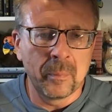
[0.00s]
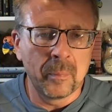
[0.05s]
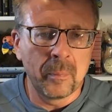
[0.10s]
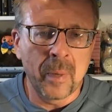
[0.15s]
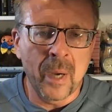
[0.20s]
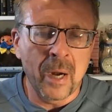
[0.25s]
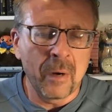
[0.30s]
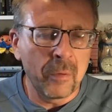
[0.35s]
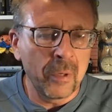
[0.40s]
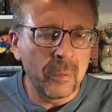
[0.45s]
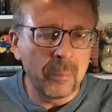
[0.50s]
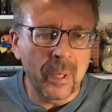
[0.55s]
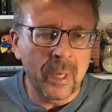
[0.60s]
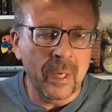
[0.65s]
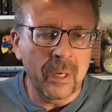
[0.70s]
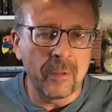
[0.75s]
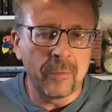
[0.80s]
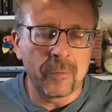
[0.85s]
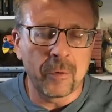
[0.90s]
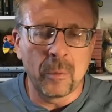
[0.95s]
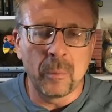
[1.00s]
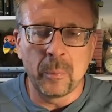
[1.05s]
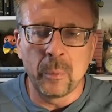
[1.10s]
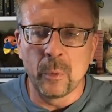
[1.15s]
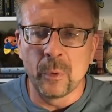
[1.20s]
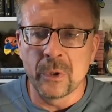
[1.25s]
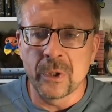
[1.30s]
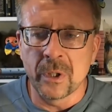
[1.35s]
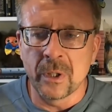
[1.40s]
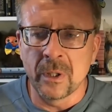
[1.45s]
borrowing money from
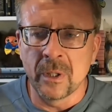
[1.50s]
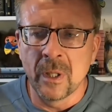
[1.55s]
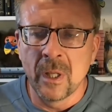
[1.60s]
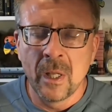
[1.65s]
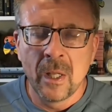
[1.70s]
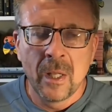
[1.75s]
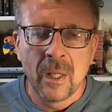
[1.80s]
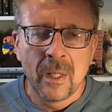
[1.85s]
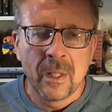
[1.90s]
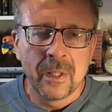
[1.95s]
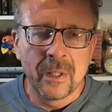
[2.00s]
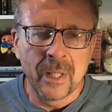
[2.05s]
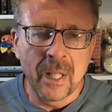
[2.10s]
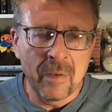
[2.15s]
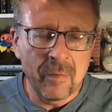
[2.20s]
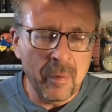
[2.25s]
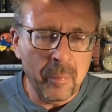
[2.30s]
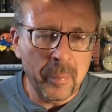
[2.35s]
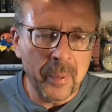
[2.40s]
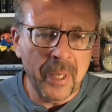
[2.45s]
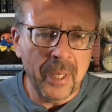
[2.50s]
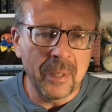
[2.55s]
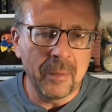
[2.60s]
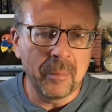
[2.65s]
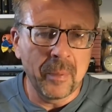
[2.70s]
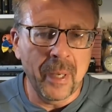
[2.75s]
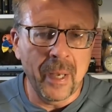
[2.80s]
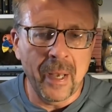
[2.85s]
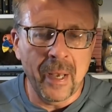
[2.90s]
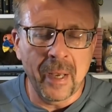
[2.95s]
Putin, never paying
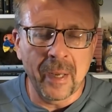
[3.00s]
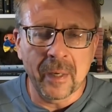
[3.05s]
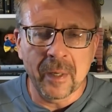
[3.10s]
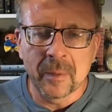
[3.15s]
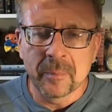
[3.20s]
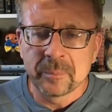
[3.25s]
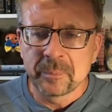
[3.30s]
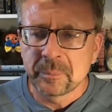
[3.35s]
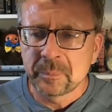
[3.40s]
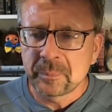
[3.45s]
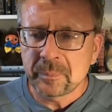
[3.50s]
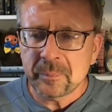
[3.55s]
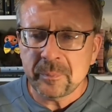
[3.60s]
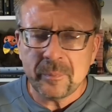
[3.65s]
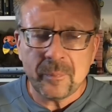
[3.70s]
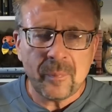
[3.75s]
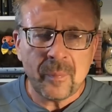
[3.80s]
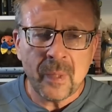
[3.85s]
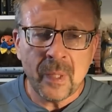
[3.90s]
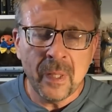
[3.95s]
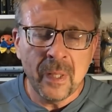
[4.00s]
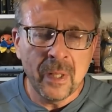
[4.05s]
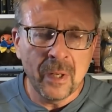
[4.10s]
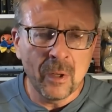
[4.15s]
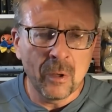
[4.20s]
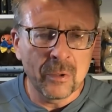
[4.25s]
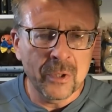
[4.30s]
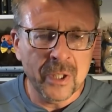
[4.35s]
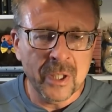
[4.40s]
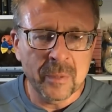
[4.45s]
back,
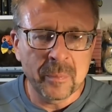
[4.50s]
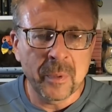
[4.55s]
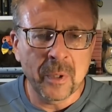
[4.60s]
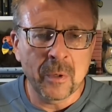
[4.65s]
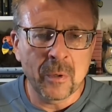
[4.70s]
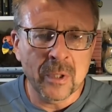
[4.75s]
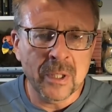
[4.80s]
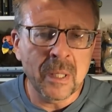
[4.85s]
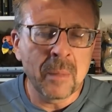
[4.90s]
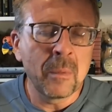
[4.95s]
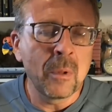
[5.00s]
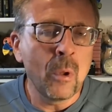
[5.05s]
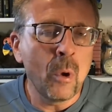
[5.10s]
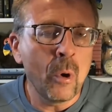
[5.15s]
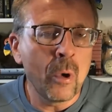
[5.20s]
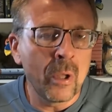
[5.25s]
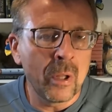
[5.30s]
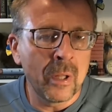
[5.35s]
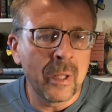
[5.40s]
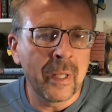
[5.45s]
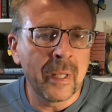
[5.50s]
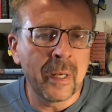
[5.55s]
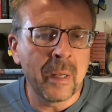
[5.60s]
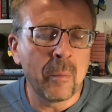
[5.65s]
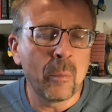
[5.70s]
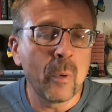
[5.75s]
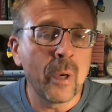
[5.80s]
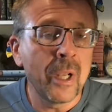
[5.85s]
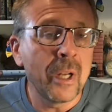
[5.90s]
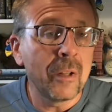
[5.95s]
just because I'm loyal and
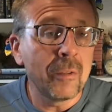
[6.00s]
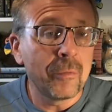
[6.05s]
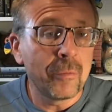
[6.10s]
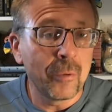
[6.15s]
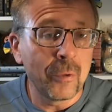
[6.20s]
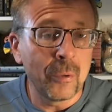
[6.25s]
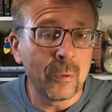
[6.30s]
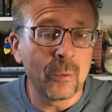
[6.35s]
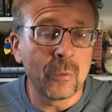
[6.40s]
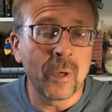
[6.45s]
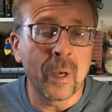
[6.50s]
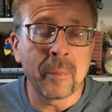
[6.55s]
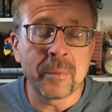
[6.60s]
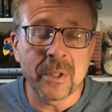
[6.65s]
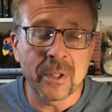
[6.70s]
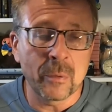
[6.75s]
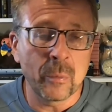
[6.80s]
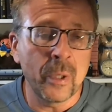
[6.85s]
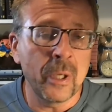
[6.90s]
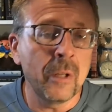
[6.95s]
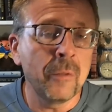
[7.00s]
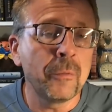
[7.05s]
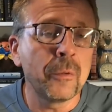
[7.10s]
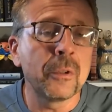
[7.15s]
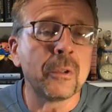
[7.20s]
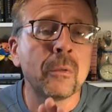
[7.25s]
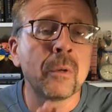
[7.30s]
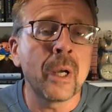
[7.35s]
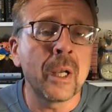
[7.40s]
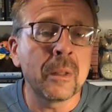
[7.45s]
I'm waiting for you. I'm just waiting for
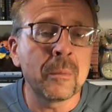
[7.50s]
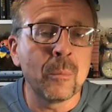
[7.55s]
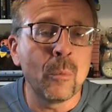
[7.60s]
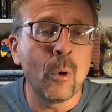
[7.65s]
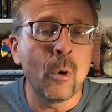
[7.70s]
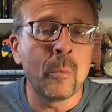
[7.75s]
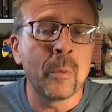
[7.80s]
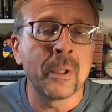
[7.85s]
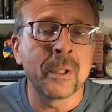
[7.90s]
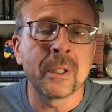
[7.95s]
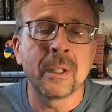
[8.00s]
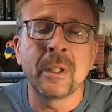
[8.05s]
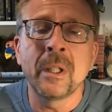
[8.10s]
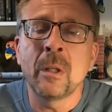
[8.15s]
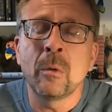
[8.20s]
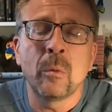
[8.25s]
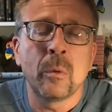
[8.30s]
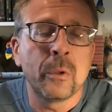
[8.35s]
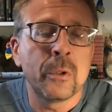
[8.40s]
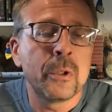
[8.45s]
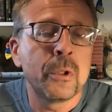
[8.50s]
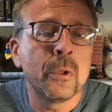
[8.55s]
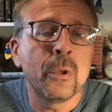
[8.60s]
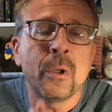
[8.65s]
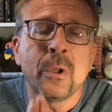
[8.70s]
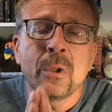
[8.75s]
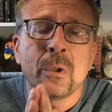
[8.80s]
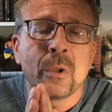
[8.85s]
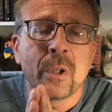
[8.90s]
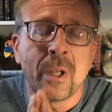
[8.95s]
the right moment, and then we'll
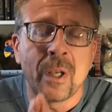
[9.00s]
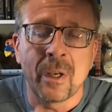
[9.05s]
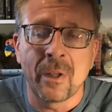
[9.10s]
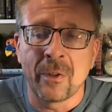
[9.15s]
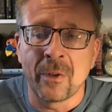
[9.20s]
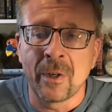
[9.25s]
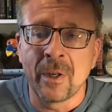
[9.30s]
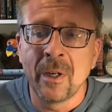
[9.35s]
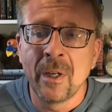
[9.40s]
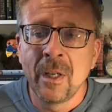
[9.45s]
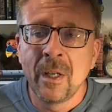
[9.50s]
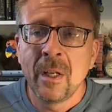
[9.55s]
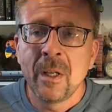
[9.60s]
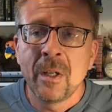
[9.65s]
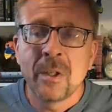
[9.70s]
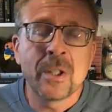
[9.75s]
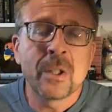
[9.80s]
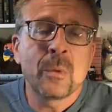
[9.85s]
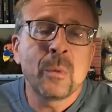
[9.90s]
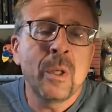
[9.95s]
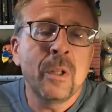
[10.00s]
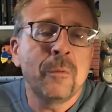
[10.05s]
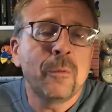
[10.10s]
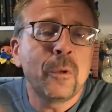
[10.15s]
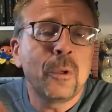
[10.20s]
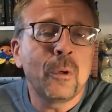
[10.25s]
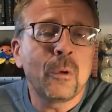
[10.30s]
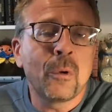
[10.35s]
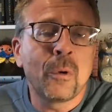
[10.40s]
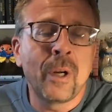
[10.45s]
join together. Just wait for
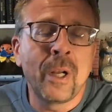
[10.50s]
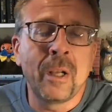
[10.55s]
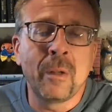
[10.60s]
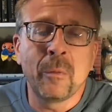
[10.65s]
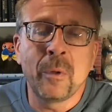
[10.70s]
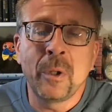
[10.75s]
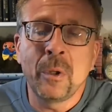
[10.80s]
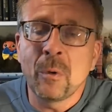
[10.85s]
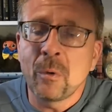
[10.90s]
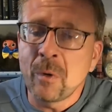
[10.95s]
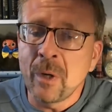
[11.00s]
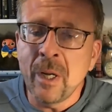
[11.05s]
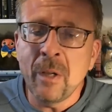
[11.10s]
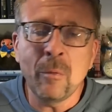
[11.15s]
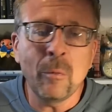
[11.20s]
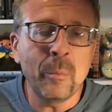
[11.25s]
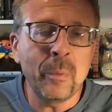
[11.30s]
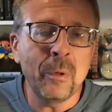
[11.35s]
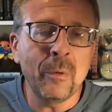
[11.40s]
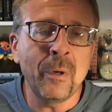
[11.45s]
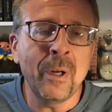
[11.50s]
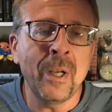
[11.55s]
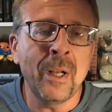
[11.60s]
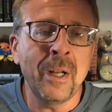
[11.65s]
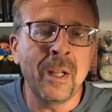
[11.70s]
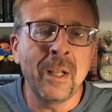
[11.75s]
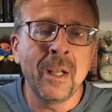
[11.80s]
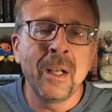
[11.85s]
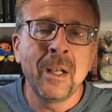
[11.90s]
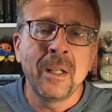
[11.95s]
Ukraine. When Ukraine will be
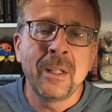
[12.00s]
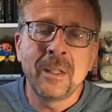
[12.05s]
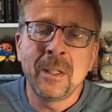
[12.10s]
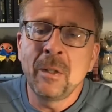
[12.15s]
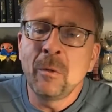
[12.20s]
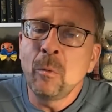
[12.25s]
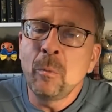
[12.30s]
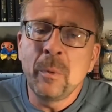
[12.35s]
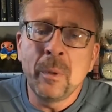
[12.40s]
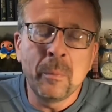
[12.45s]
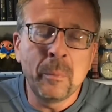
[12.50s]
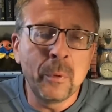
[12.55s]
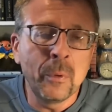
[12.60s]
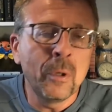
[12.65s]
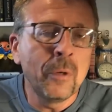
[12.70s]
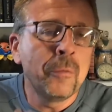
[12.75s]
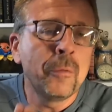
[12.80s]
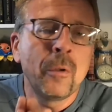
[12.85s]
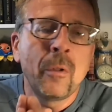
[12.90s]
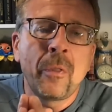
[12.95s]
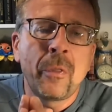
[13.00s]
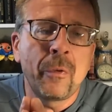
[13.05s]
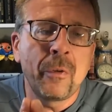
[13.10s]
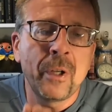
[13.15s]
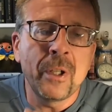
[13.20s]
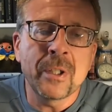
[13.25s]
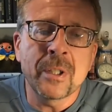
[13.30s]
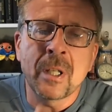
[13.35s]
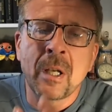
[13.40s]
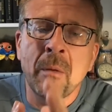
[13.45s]
ready, then it'll be a beautiful
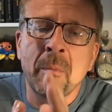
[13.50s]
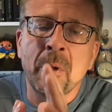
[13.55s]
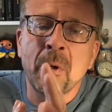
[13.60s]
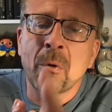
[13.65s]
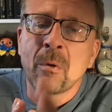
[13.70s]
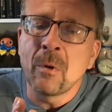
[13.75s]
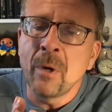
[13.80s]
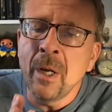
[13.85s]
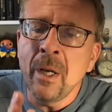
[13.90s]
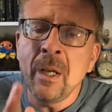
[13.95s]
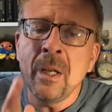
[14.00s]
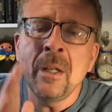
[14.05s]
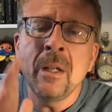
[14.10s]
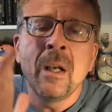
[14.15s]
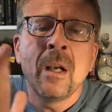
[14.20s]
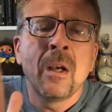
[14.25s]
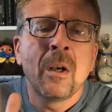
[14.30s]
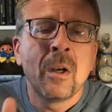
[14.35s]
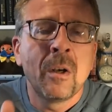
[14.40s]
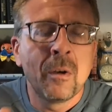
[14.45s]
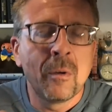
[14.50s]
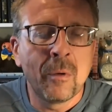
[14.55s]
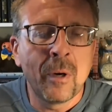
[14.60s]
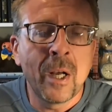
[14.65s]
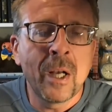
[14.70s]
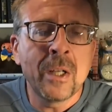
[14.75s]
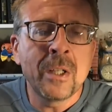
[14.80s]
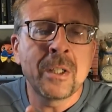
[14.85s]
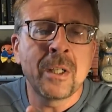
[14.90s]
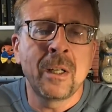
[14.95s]
threesome. Ukraine,
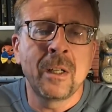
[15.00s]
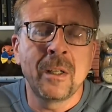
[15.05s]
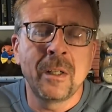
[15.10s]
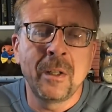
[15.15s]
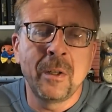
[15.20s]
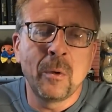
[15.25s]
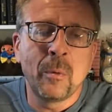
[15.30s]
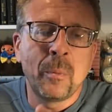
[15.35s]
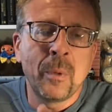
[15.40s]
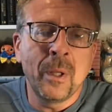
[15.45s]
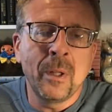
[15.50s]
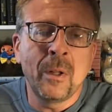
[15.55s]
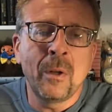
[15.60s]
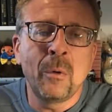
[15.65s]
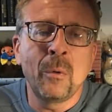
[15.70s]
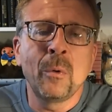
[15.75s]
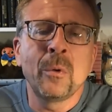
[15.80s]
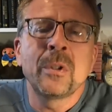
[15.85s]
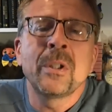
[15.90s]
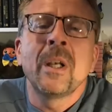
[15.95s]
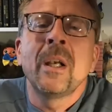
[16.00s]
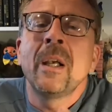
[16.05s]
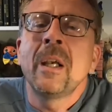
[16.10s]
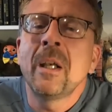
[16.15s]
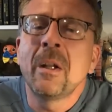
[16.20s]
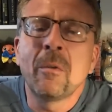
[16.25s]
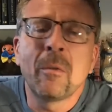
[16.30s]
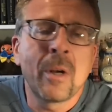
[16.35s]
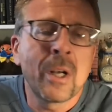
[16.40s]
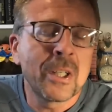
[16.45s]
Russia, Belarus,
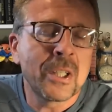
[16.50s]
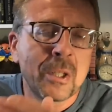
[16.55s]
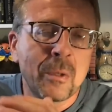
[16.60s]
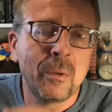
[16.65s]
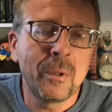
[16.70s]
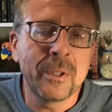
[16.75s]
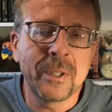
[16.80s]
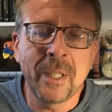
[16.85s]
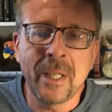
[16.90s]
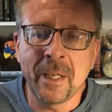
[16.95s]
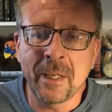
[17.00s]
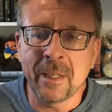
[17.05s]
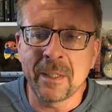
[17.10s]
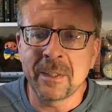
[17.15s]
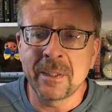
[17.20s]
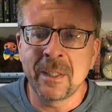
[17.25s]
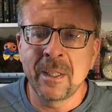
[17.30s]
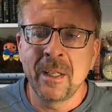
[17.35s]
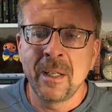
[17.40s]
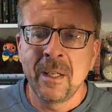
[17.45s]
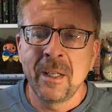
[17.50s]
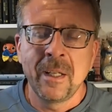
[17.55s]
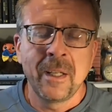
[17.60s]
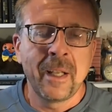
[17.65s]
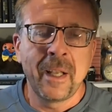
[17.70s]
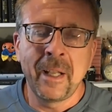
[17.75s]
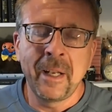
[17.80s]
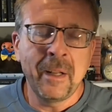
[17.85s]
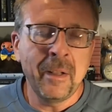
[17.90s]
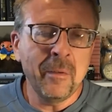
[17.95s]
and Russia will take us.
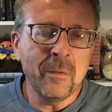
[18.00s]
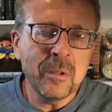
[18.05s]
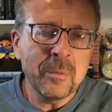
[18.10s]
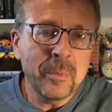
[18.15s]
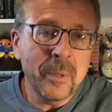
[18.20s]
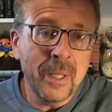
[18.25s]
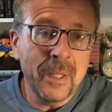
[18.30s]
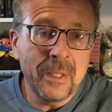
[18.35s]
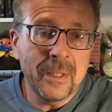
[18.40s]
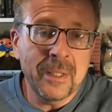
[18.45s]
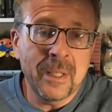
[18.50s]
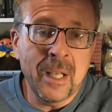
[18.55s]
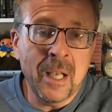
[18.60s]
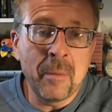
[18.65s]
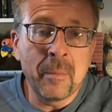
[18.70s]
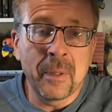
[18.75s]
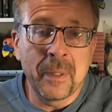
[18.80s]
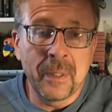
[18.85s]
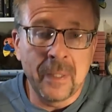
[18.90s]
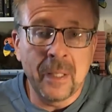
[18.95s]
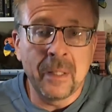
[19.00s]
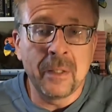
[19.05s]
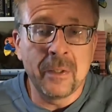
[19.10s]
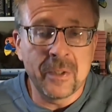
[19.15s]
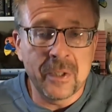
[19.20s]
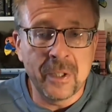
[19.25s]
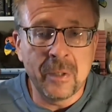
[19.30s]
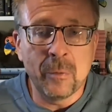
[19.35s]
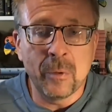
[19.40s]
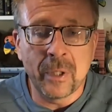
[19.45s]
And he was playing this game, and then you
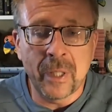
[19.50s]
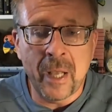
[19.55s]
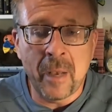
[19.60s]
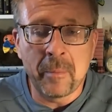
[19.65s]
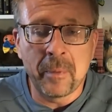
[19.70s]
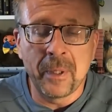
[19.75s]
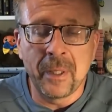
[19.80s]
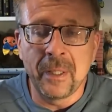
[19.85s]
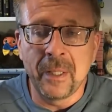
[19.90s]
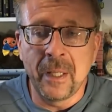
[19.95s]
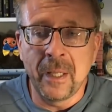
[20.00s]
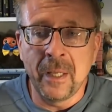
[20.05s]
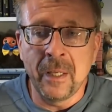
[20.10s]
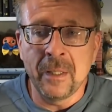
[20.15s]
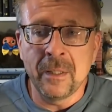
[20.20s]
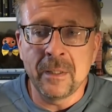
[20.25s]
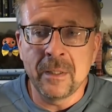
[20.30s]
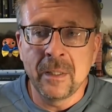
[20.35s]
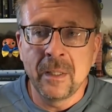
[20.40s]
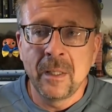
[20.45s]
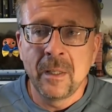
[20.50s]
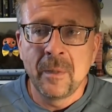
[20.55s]
see what happened in the end.